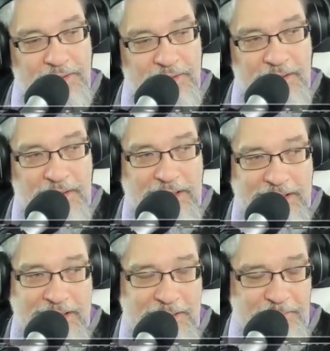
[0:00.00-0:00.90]
you know, I
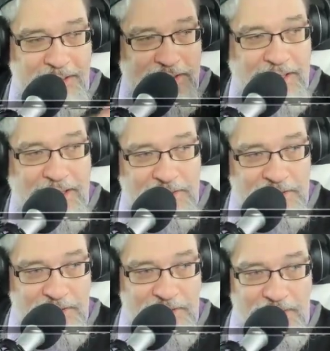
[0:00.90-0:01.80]
got to pay the
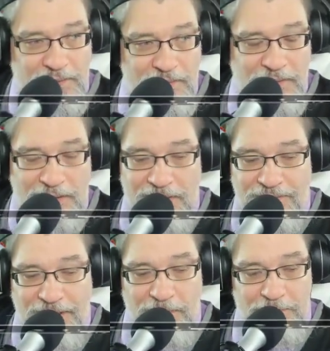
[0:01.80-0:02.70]
taxes, so if
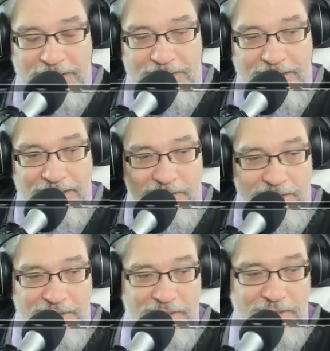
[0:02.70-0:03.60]
I don't pay the
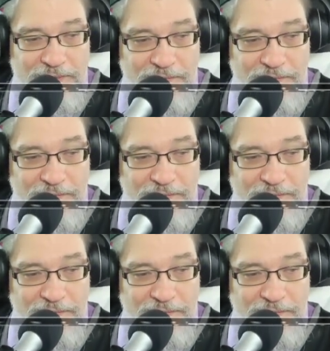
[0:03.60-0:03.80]
taxes, they'll